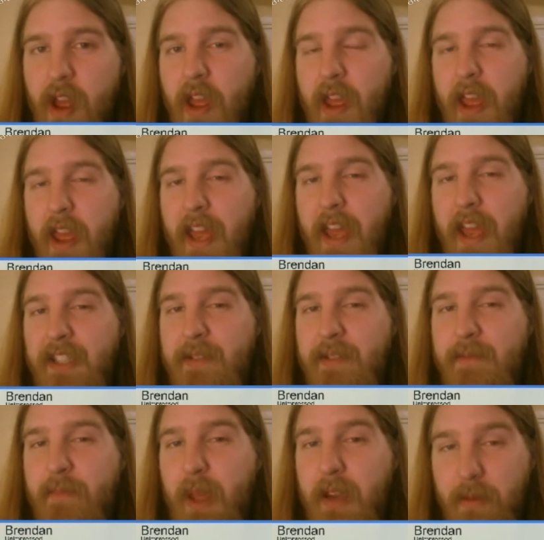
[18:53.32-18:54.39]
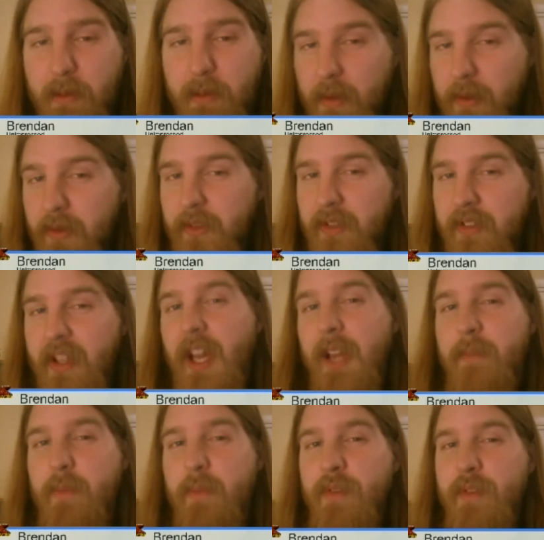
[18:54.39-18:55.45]
An
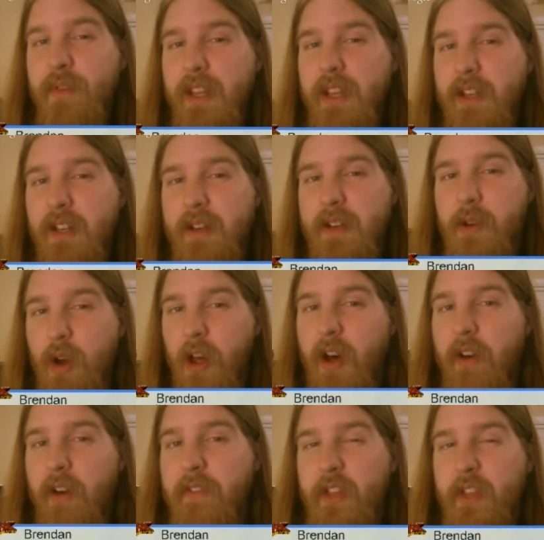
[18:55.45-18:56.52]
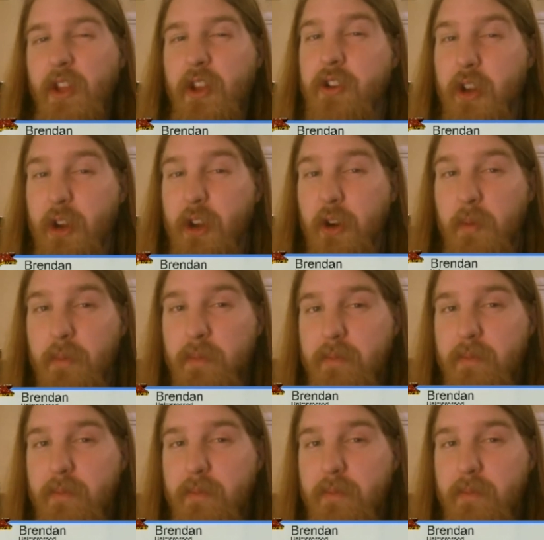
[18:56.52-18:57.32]
Expendables-type movie of Thunderdome.